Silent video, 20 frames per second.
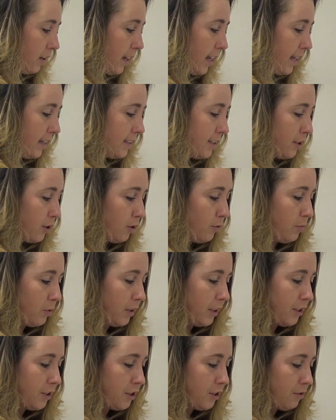at
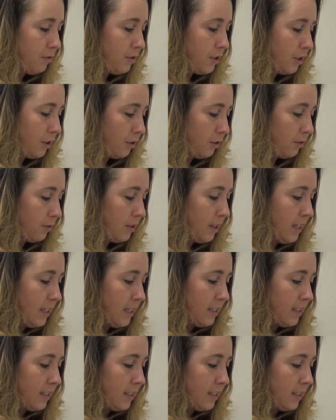0.22 to